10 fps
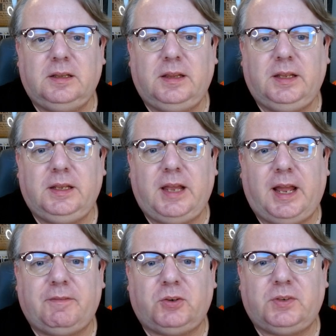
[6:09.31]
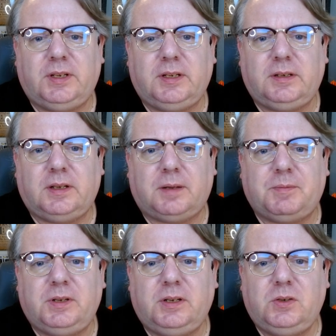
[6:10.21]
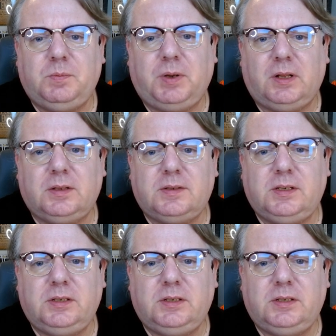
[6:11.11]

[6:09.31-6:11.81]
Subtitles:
the Admiralty adopted a new policy